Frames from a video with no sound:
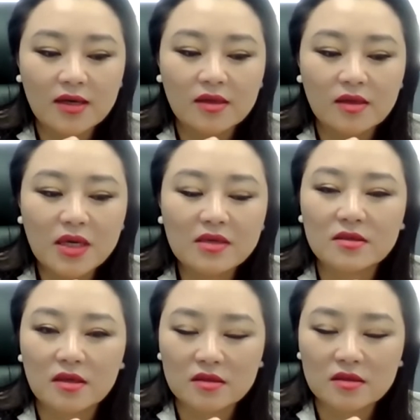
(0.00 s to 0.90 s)
They make
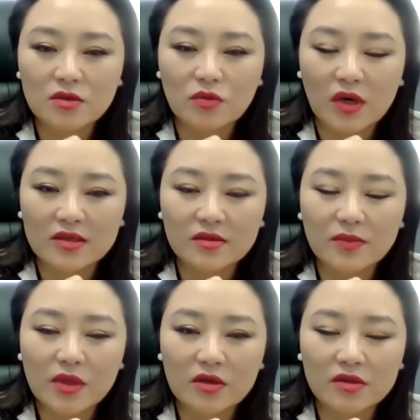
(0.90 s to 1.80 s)
sense to us
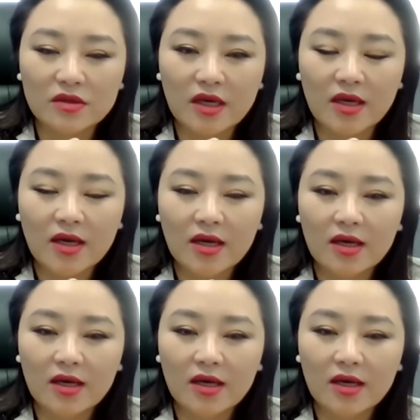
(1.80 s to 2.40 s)
because they